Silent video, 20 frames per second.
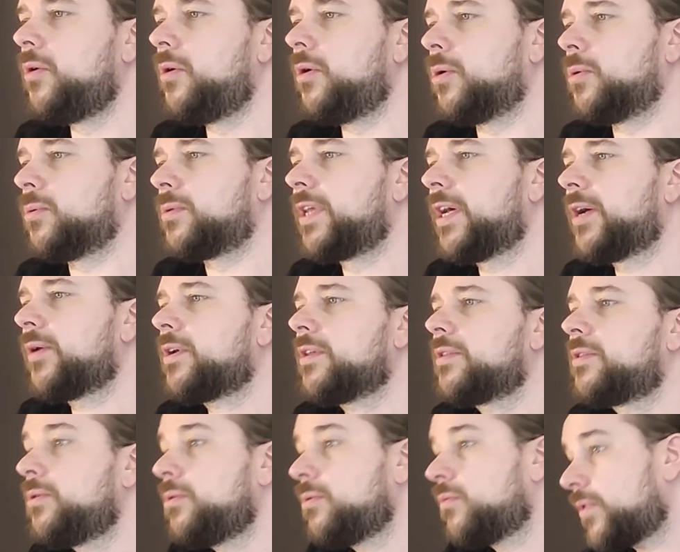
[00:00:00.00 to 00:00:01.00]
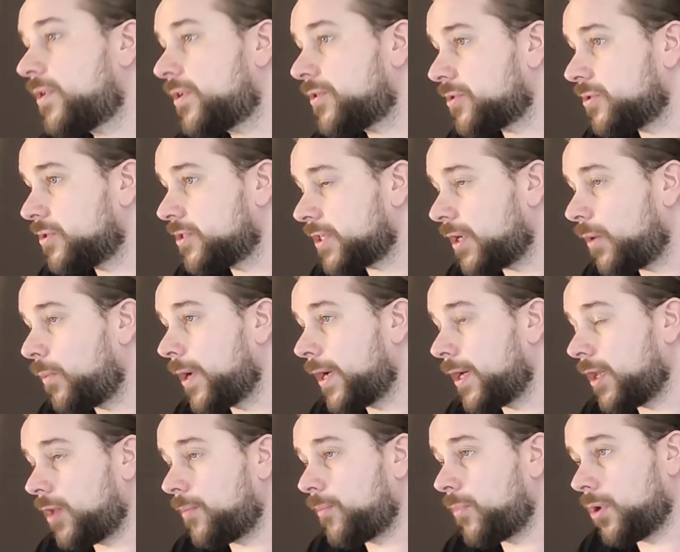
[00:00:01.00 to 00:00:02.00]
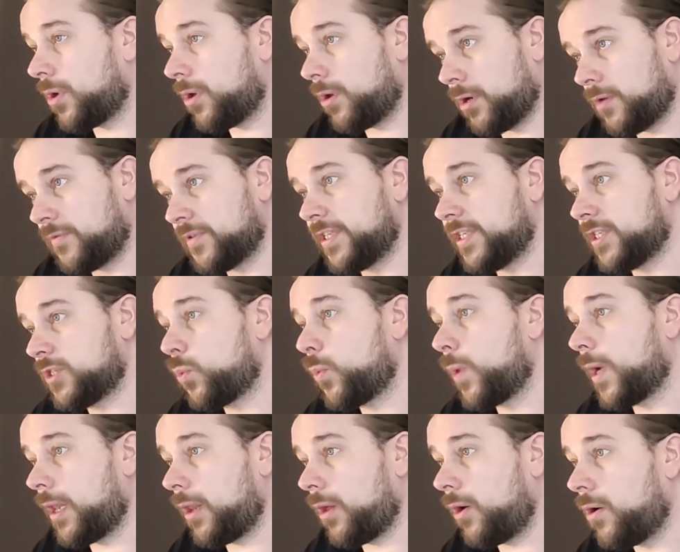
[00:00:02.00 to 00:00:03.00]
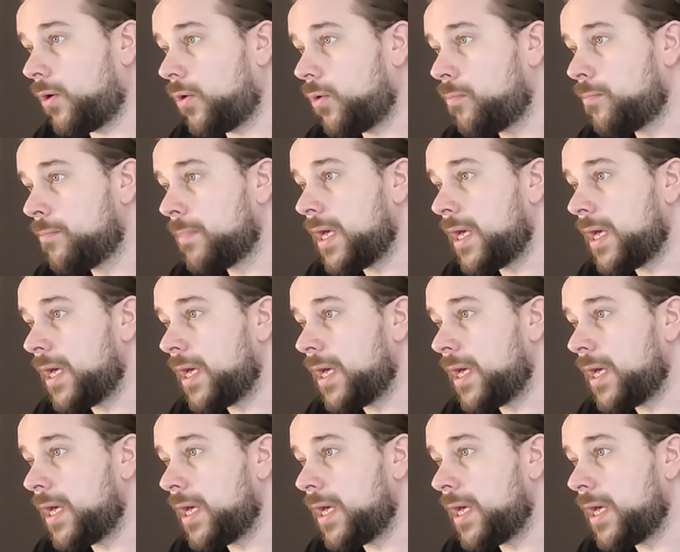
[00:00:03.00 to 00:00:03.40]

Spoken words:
Now, there are two versions available of this WellO.